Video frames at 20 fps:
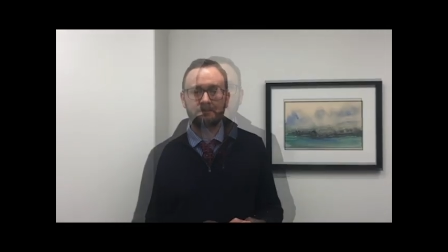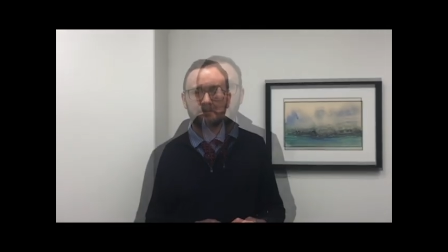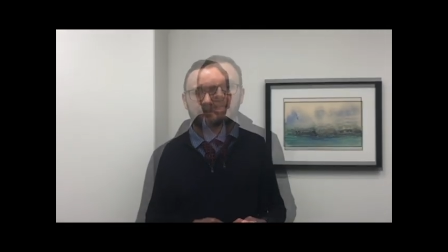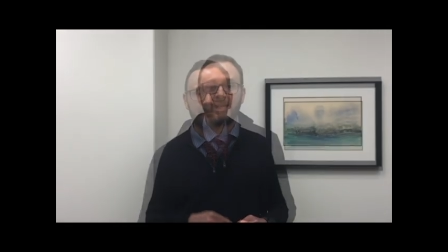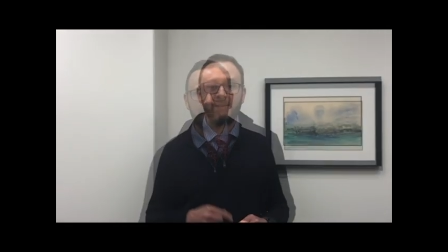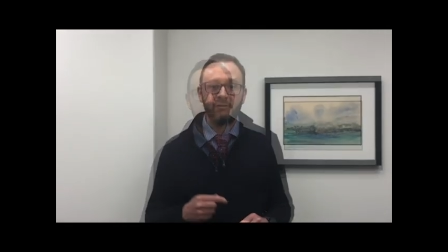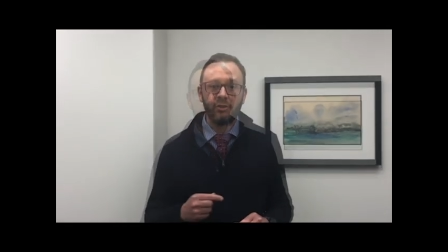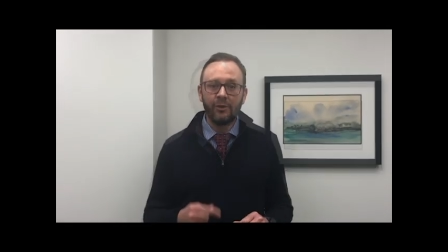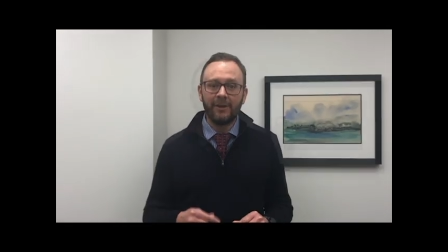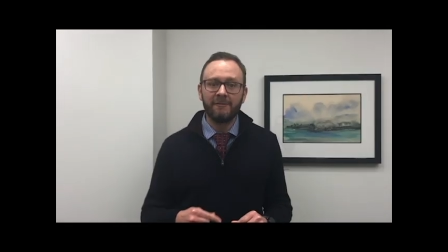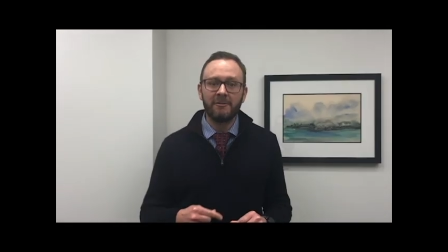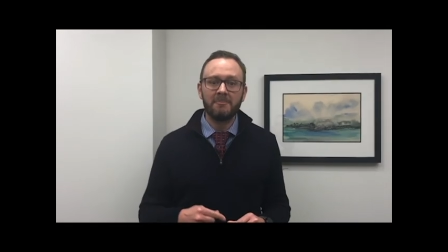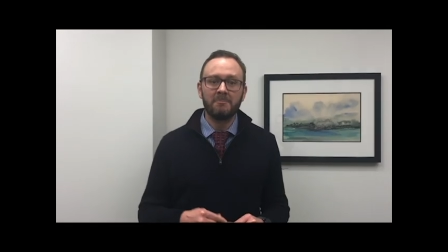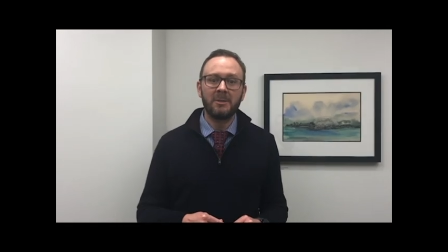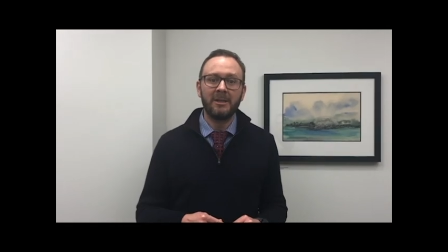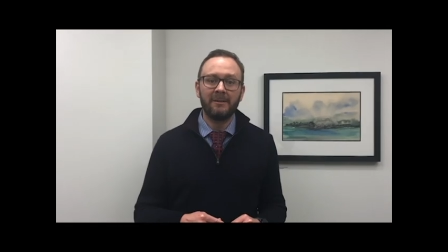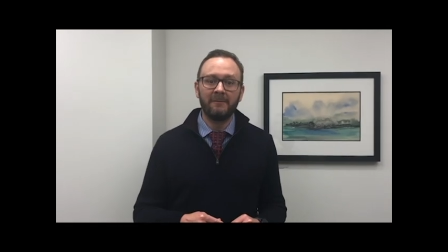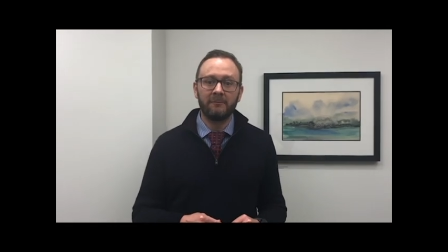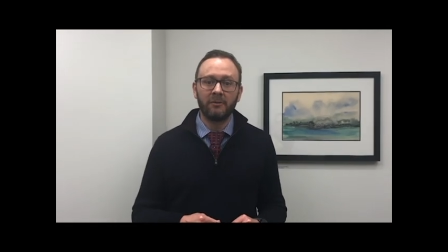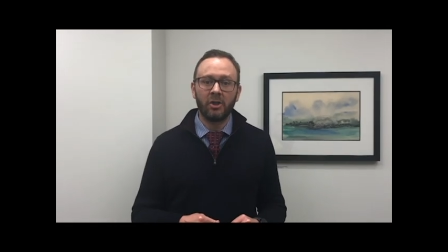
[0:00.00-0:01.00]
If you haven't
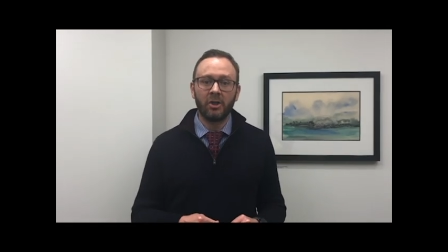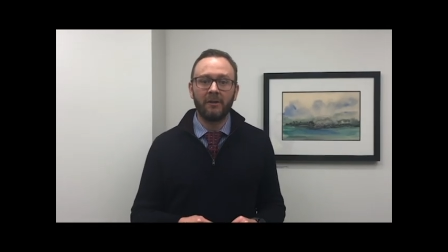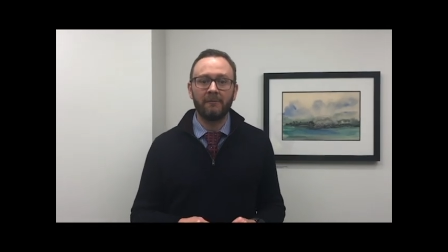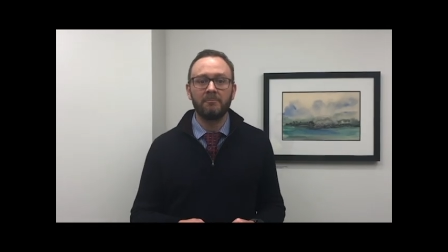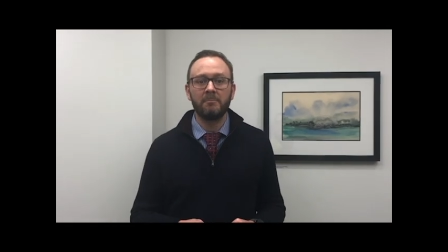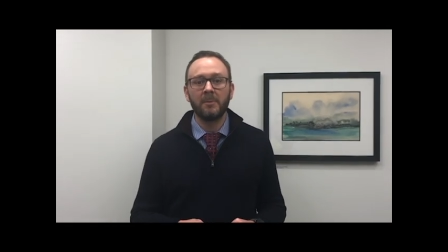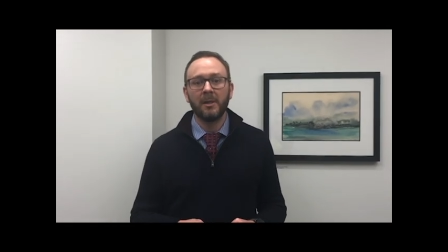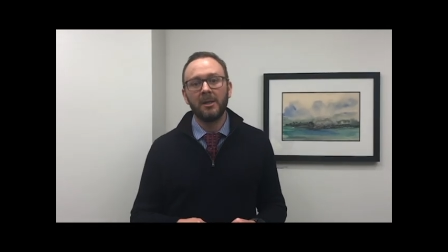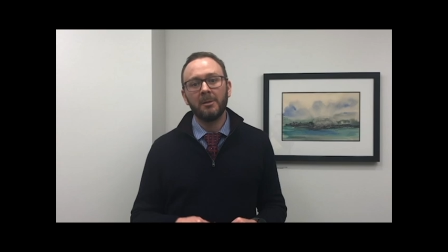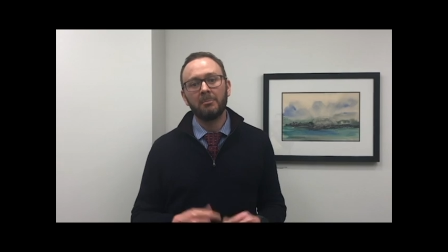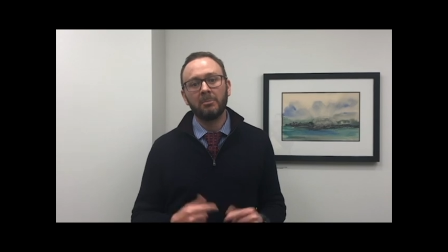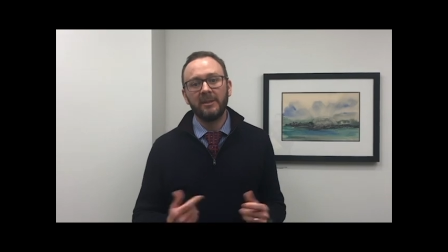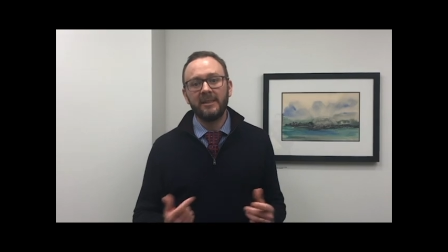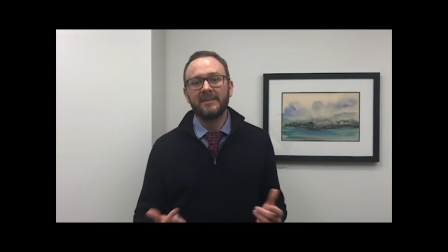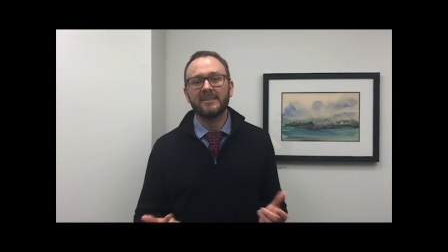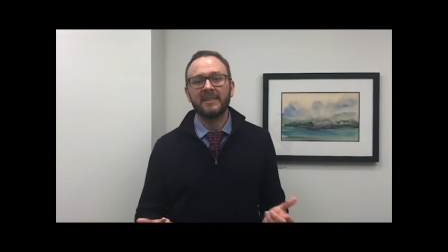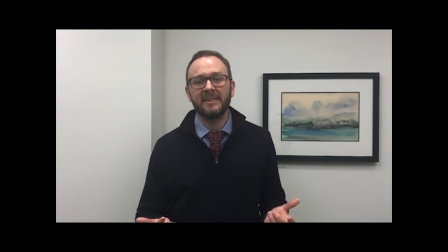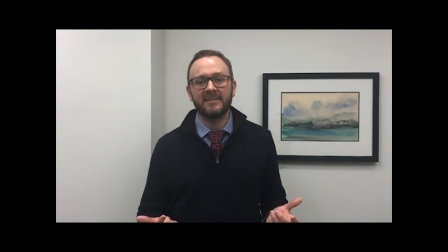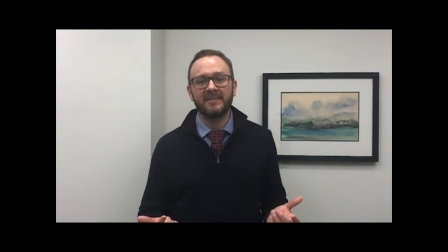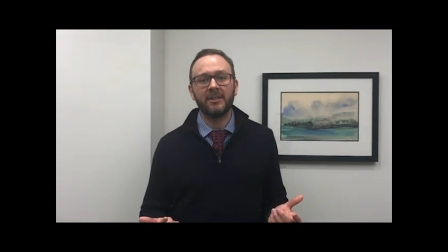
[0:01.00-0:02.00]
been involved, please
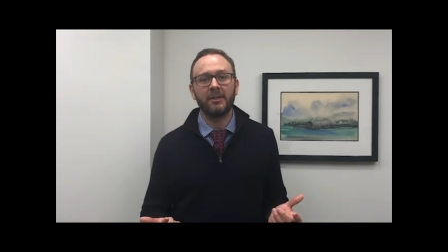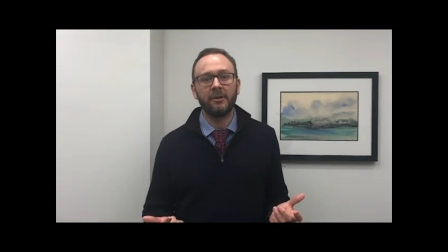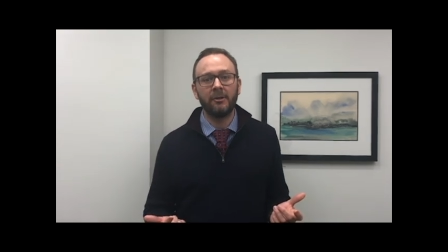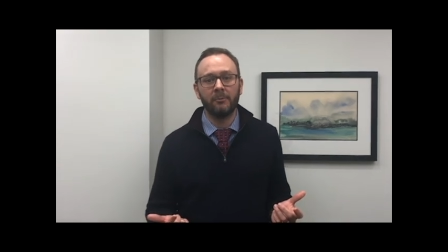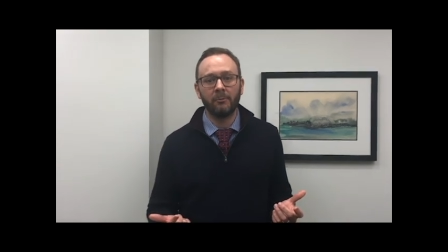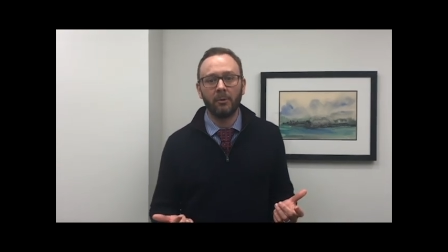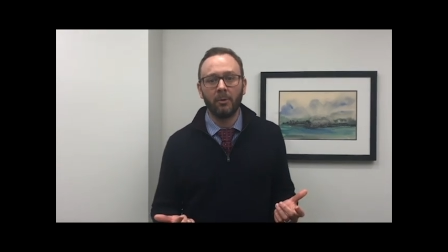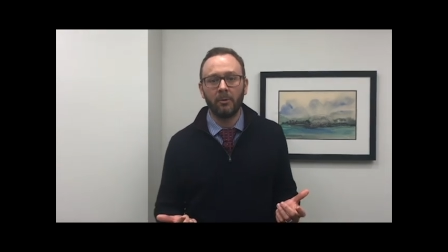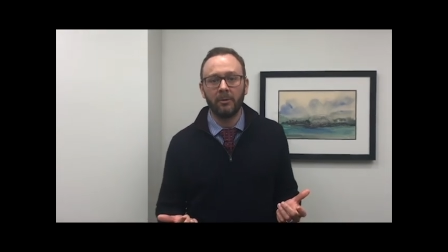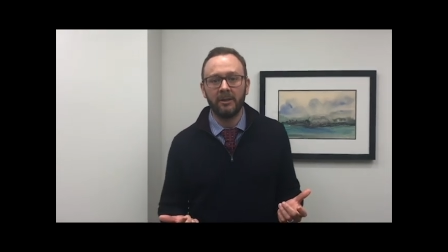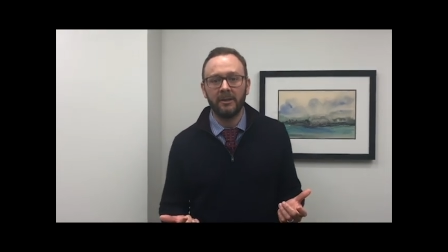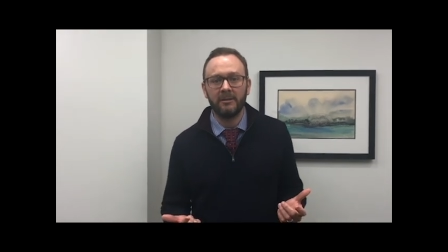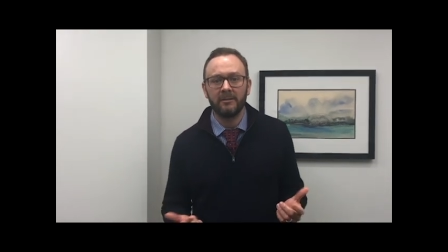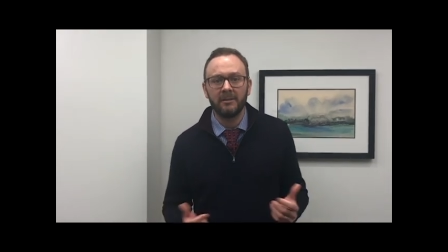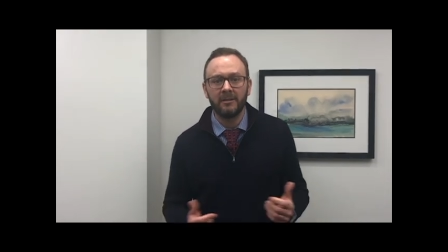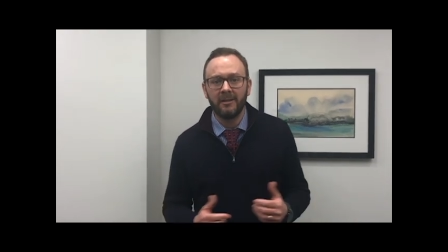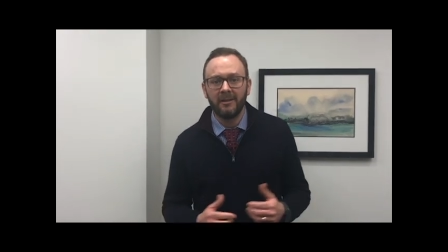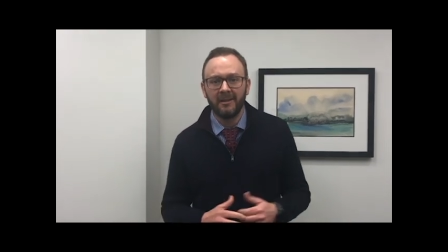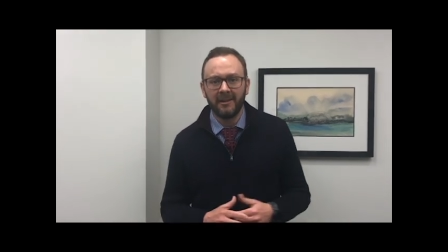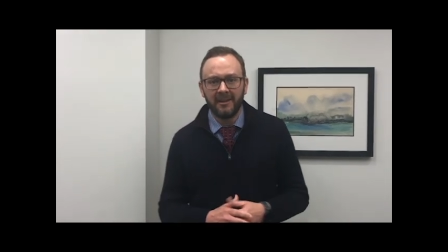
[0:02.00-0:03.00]
consider enrolling.
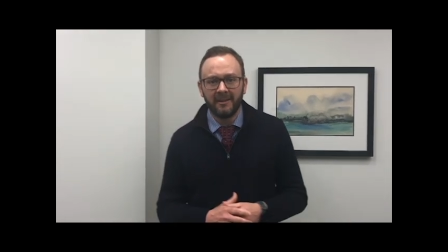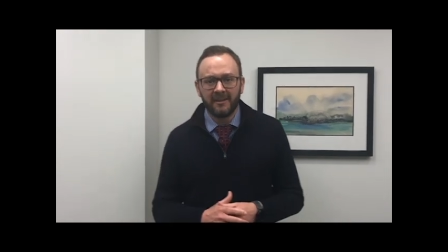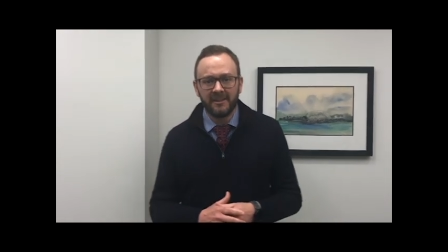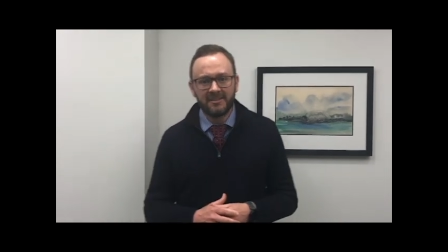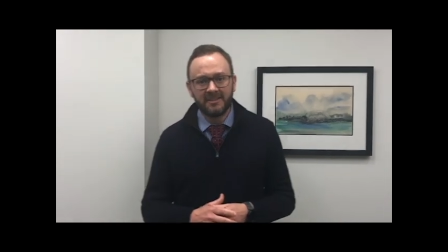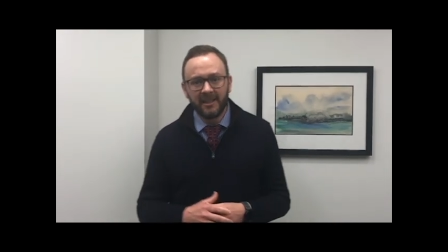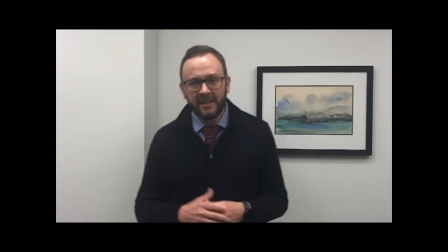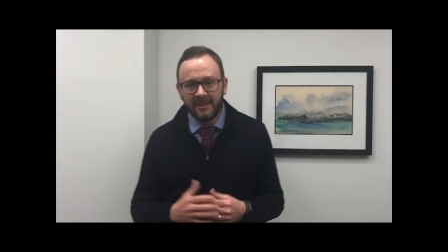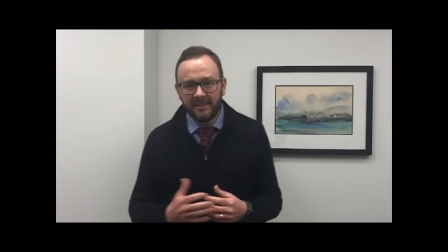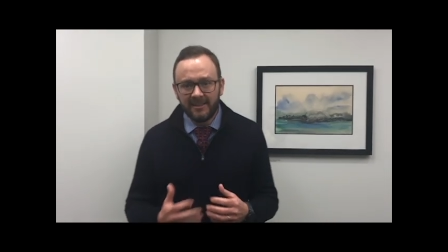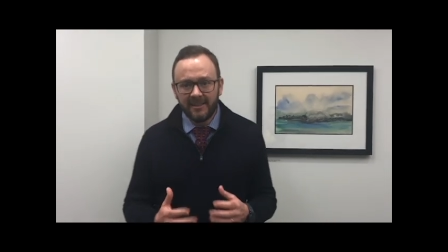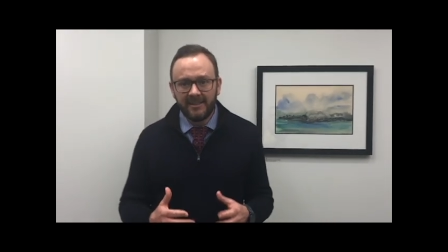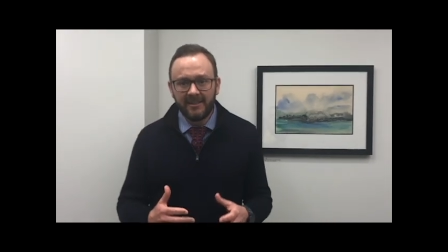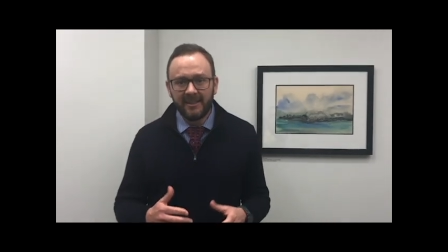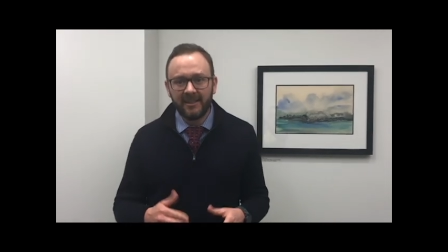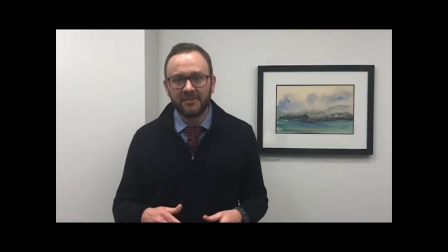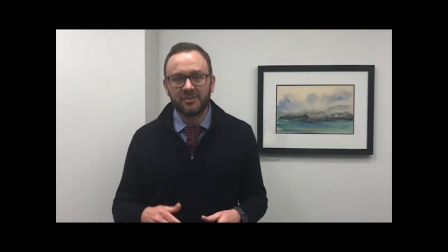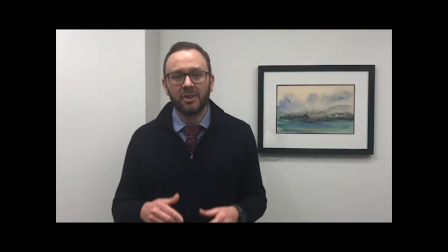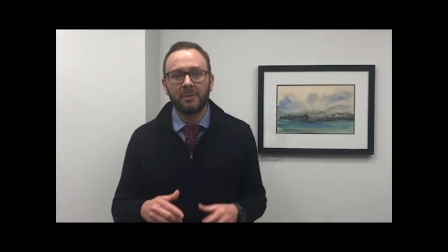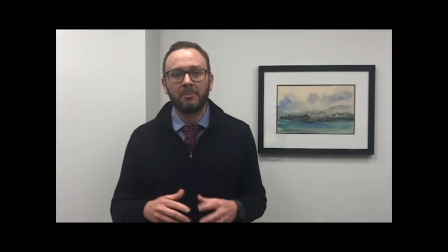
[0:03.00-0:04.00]
The study
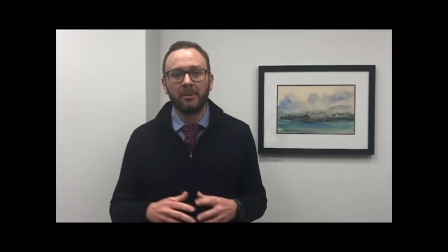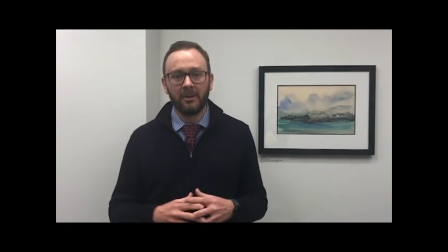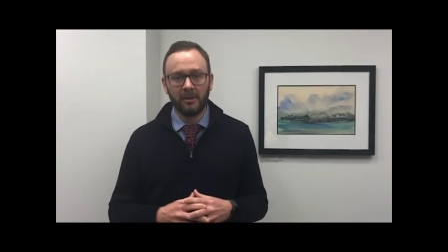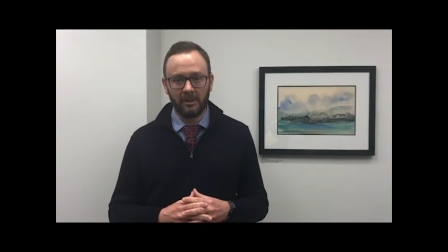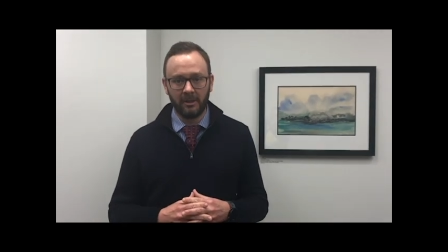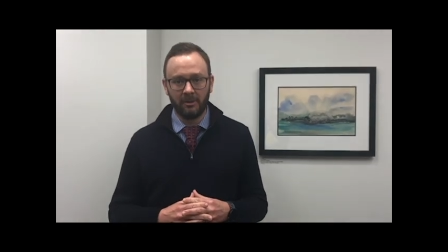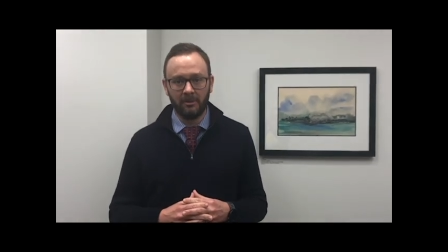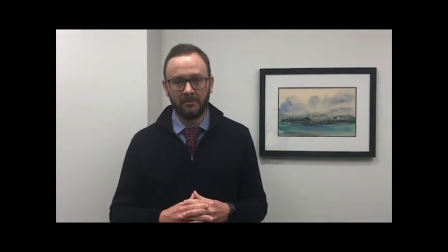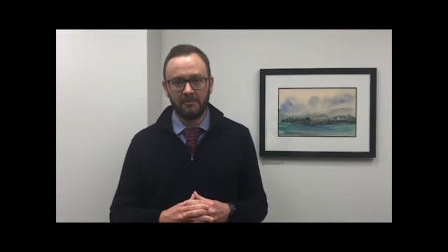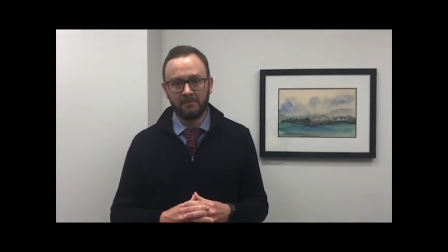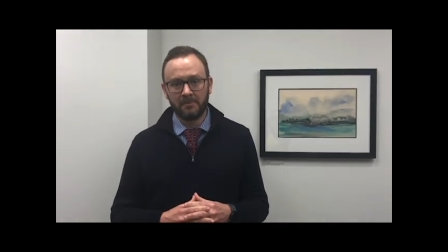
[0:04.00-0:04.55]
details are below.